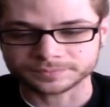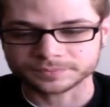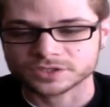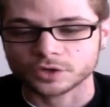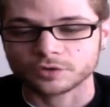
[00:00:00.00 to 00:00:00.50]

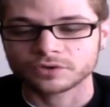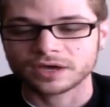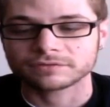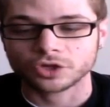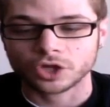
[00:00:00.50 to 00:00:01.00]
So if you
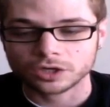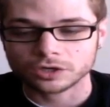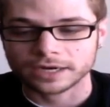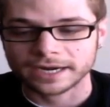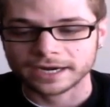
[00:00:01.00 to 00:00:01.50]
have
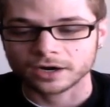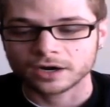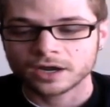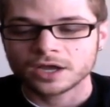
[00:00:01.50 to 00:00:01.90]
longer hair,